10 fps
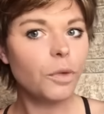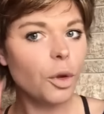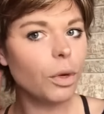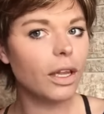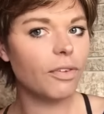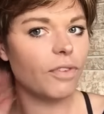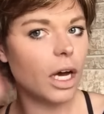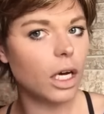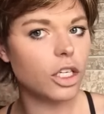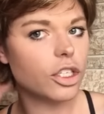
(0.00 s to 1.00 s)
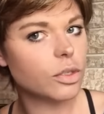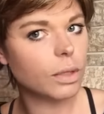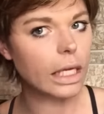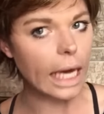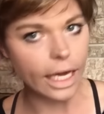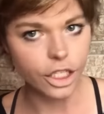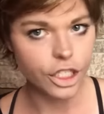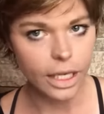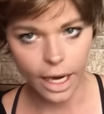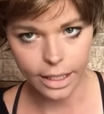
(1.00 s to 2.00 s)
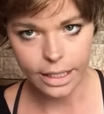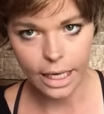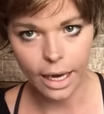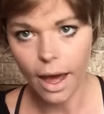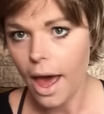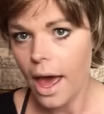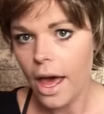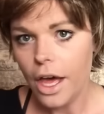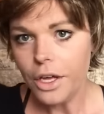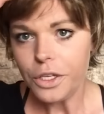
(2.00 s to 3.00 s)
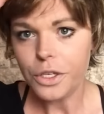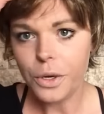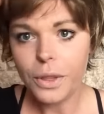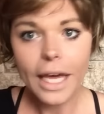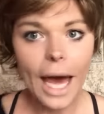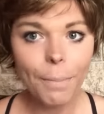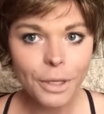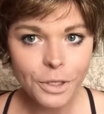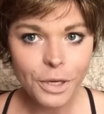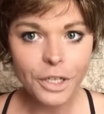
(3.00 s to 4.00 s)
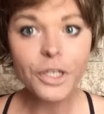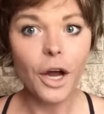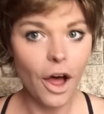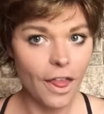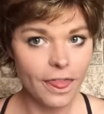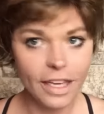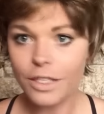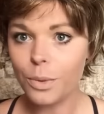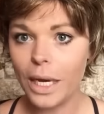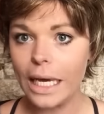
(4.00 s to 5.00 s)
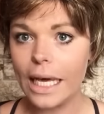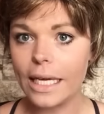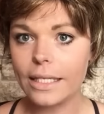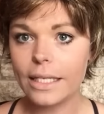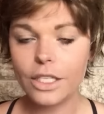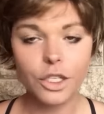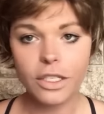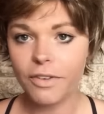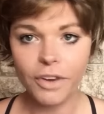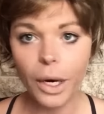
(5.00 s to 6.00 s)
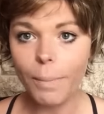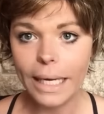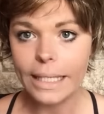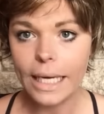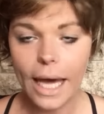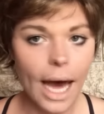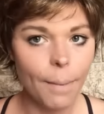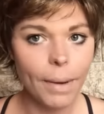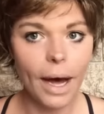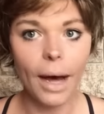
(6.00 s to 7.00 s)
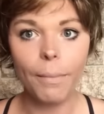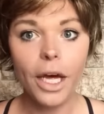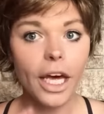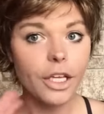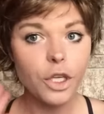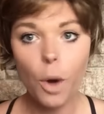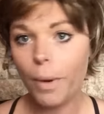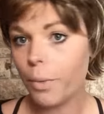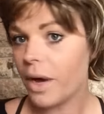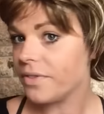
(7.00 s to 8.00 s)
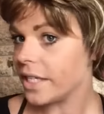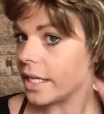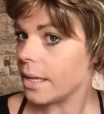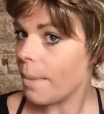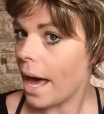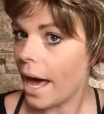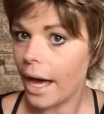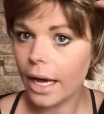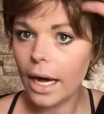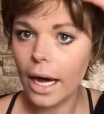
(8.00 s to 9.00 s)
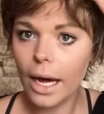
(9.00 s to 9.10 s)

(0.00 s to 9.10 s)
really fun and just really edgy, I'd say. So the cap construction on this wig is, it's just a very basic cap. It's open wefting in the back,